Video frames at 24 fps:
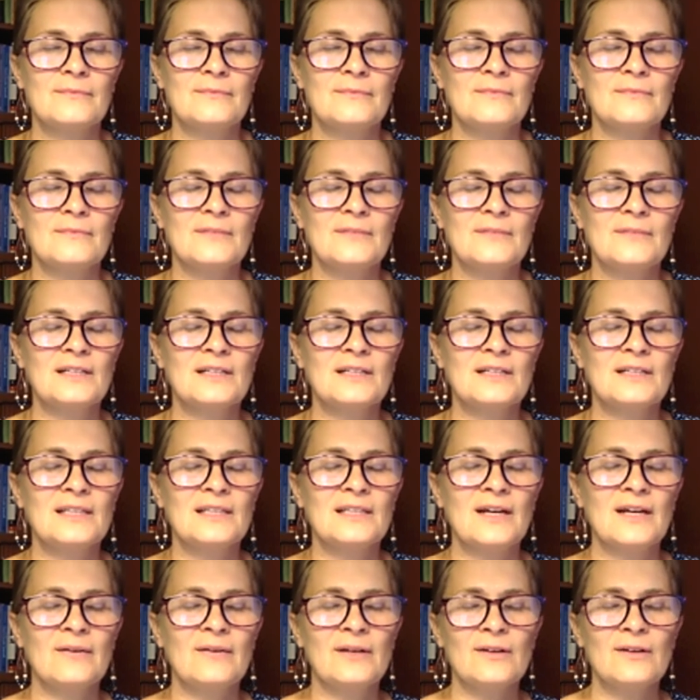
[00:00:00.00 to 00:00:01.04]
Allowing
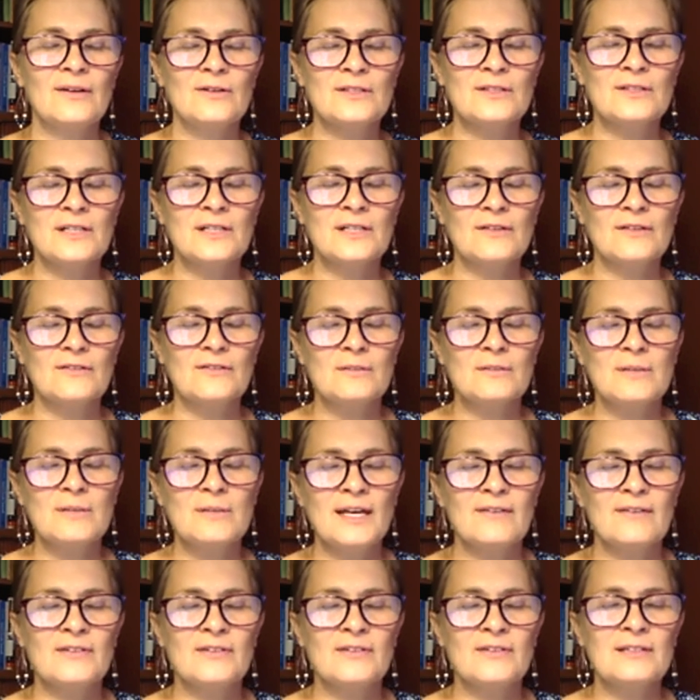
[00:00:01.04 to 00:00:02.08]
yourself to be
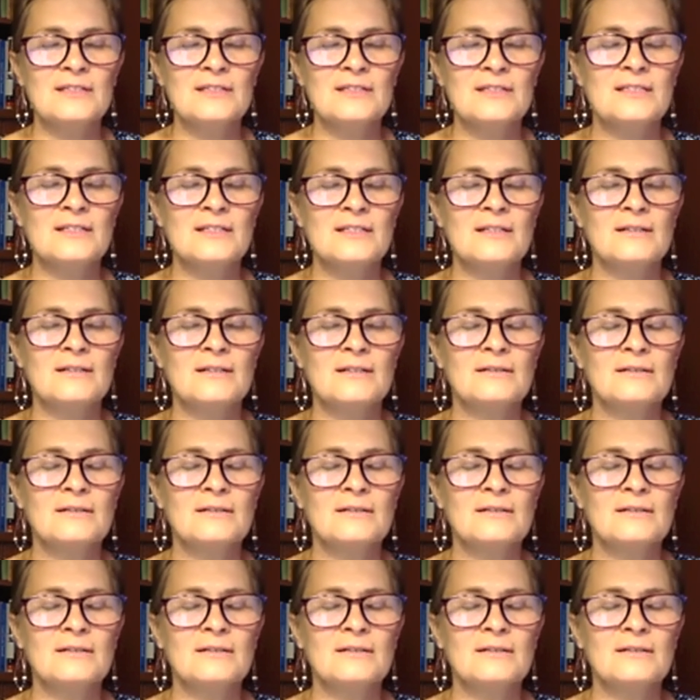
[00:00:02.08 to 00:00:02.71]
heavy and still.